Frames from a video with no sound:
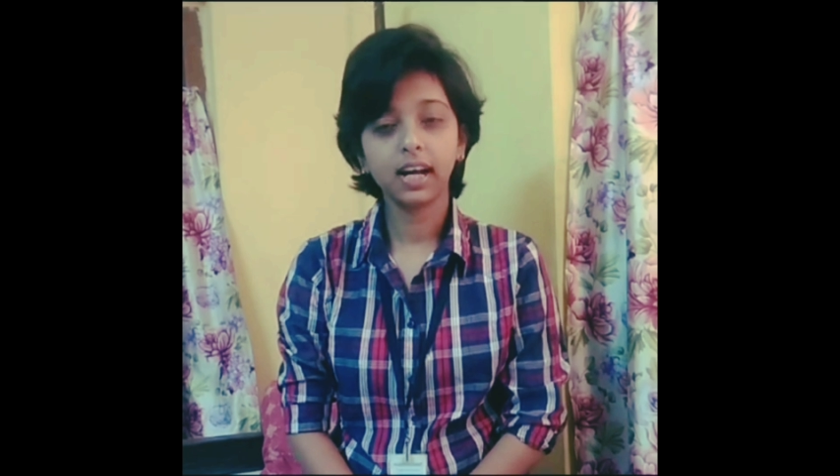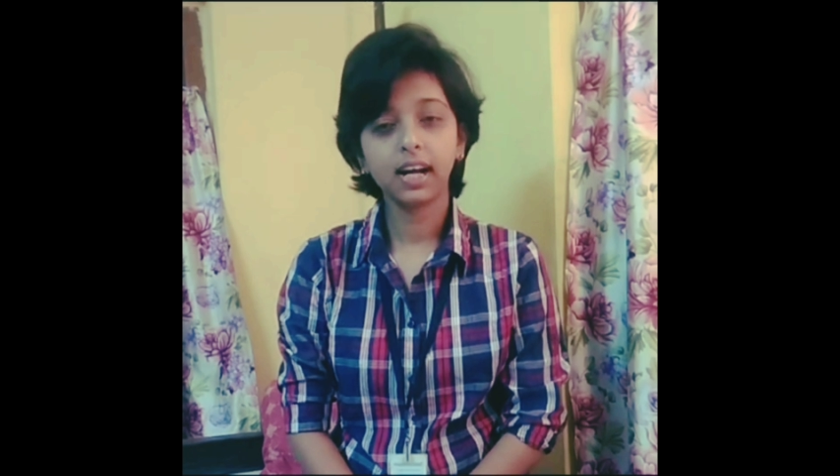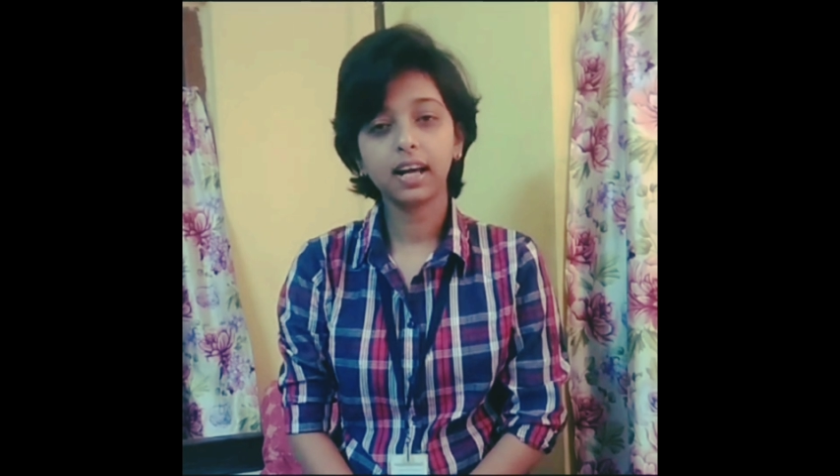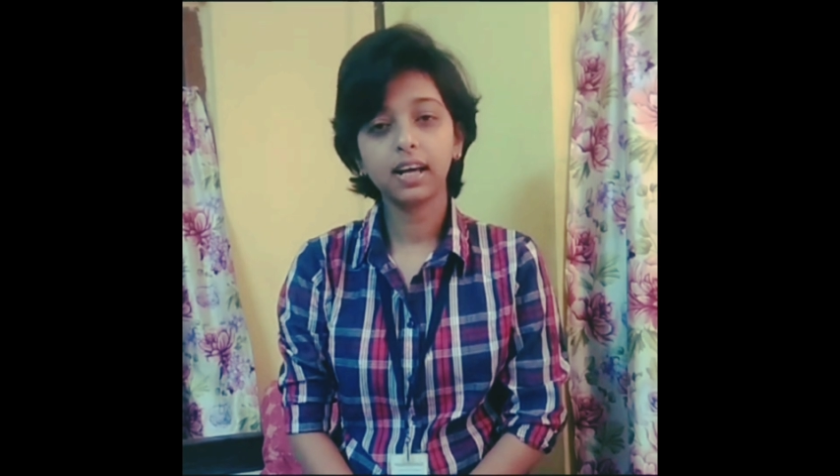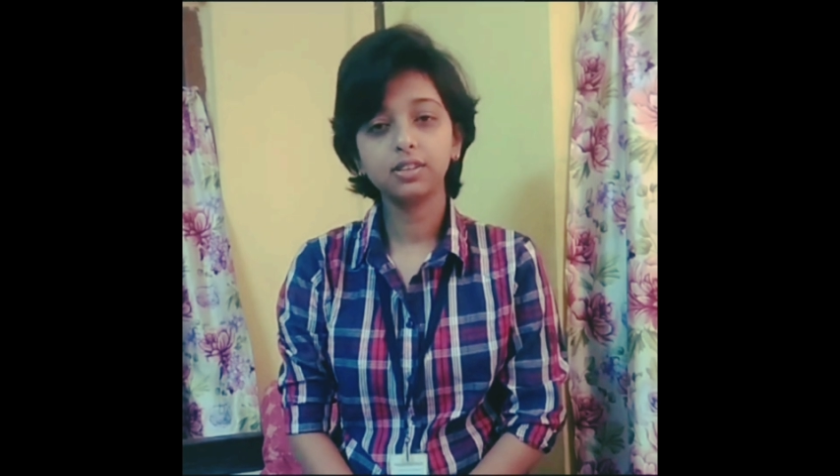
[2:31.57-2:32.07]

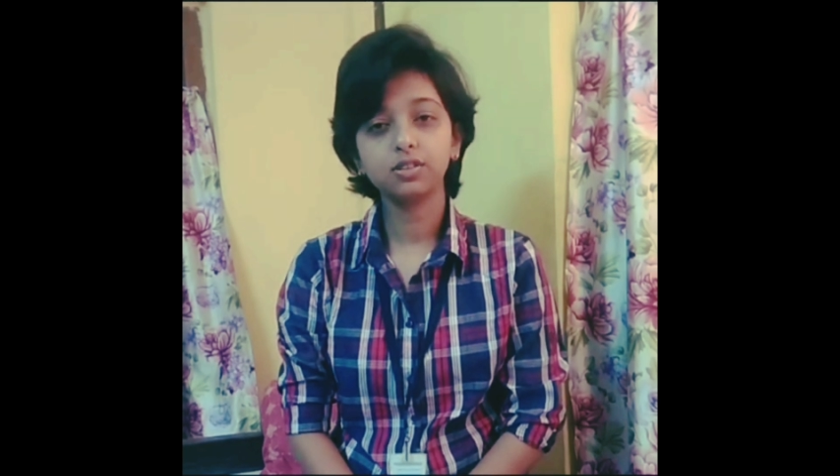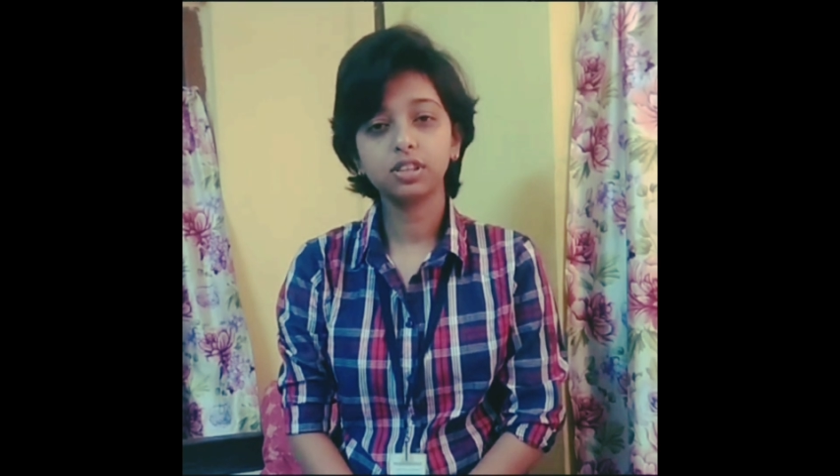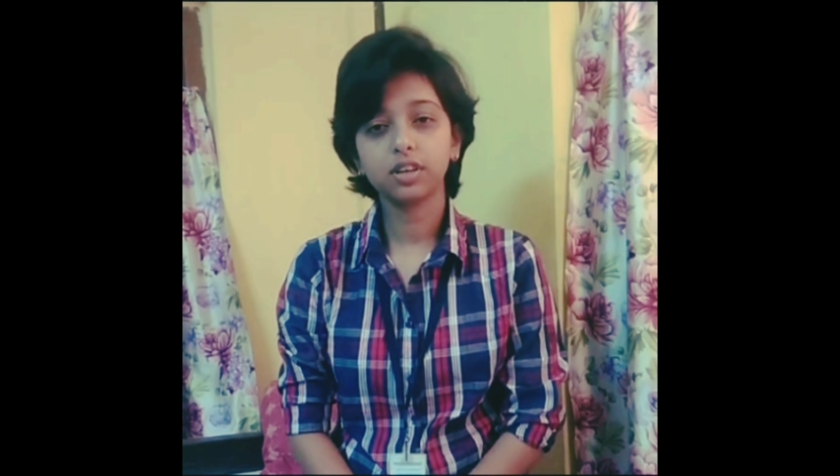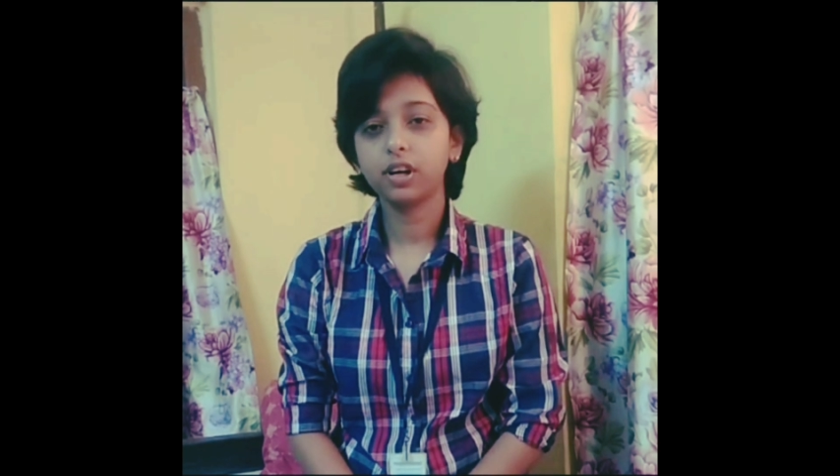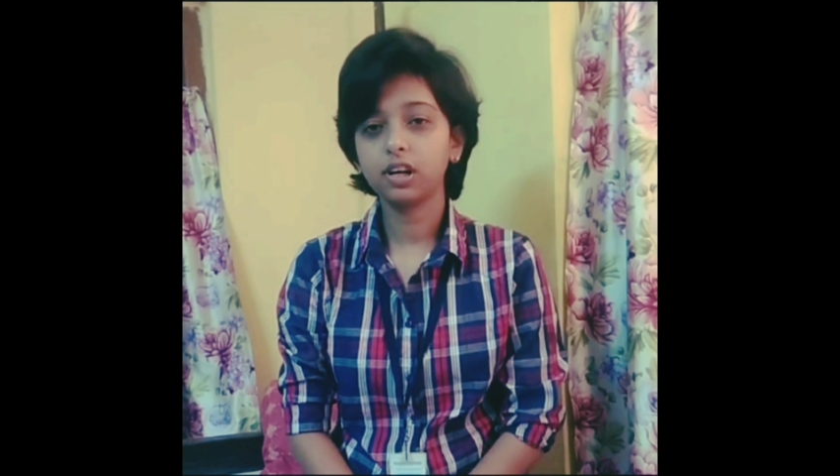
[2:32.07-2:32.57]
arise through
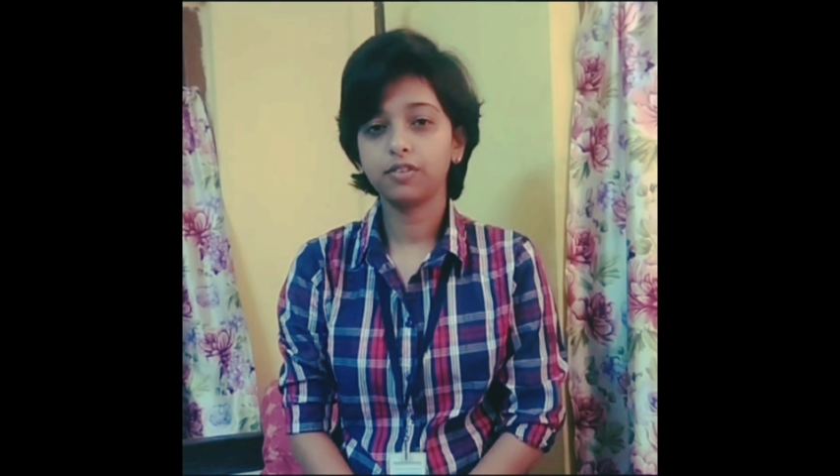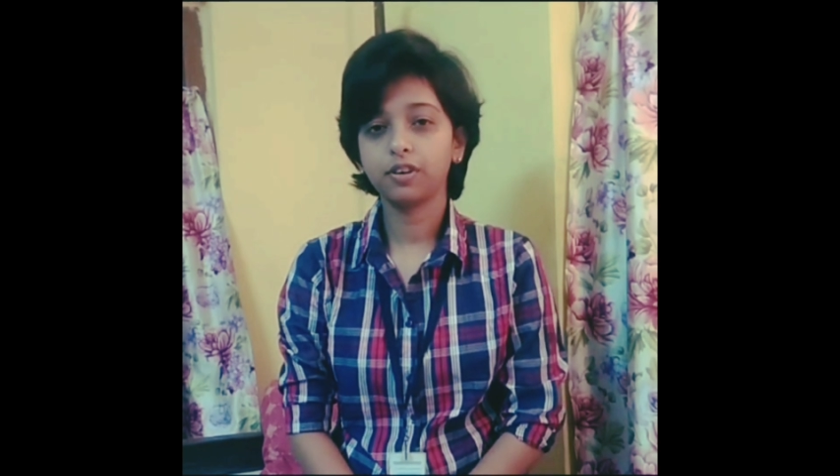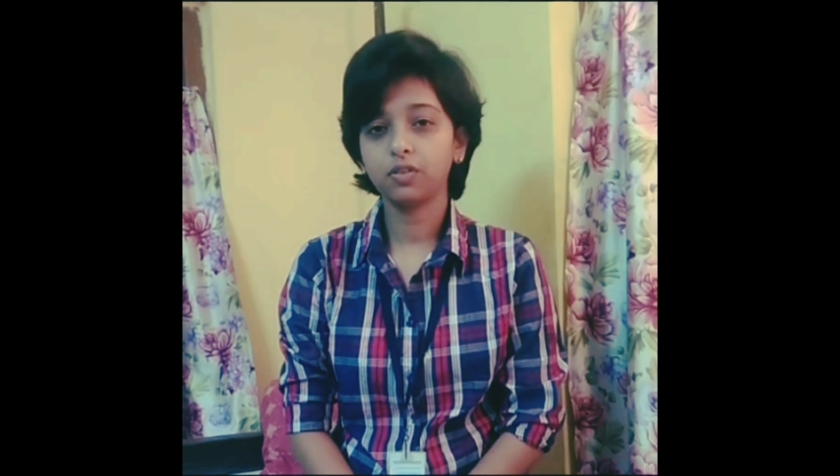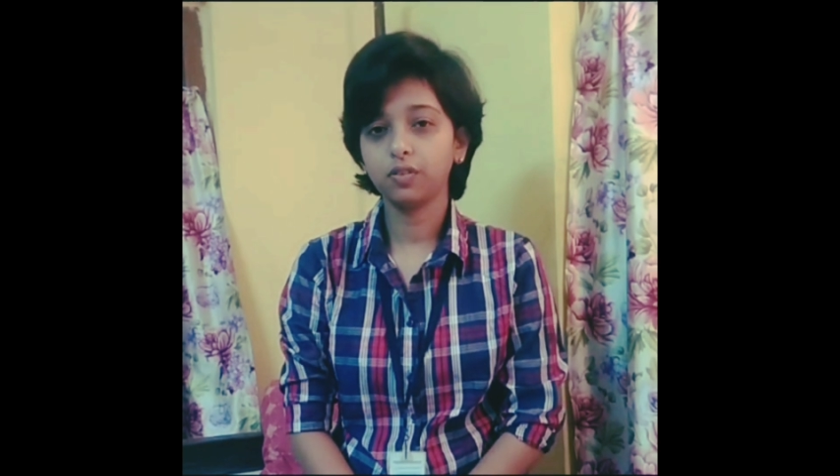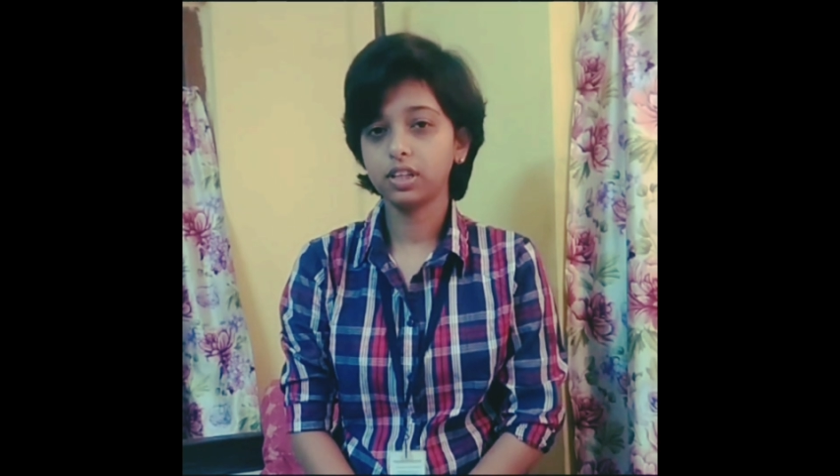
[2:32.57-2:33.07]
several
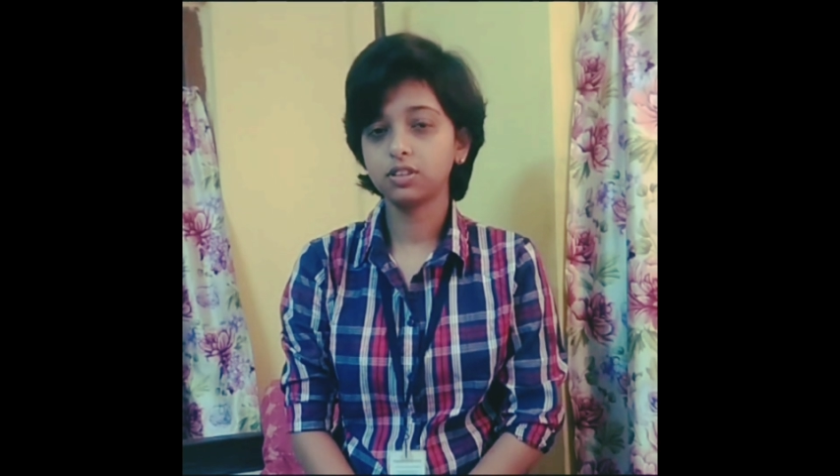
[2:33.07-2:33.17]
different ways.